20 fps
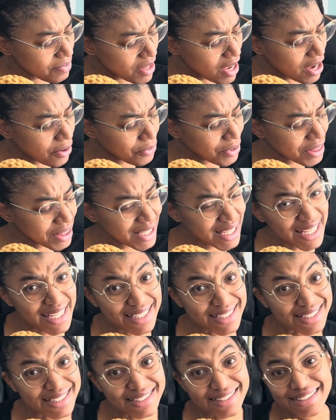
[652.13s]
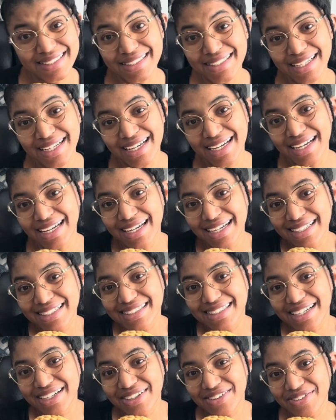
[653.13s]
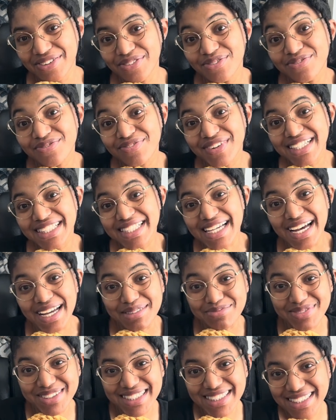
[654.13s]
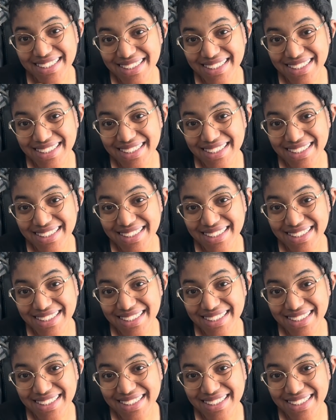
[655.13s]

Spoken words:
with the kids. So, fun times.